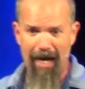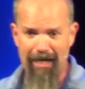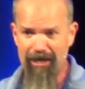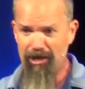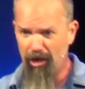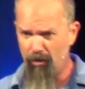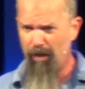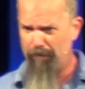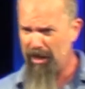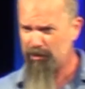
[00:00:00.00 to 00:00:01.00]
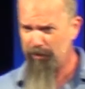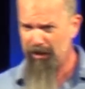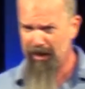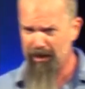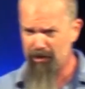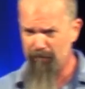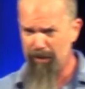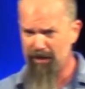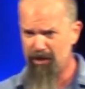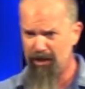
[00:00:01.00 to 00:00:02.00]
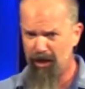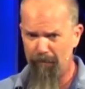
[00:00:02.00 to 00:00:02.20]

Heights. And y'all know what a bus book is in business?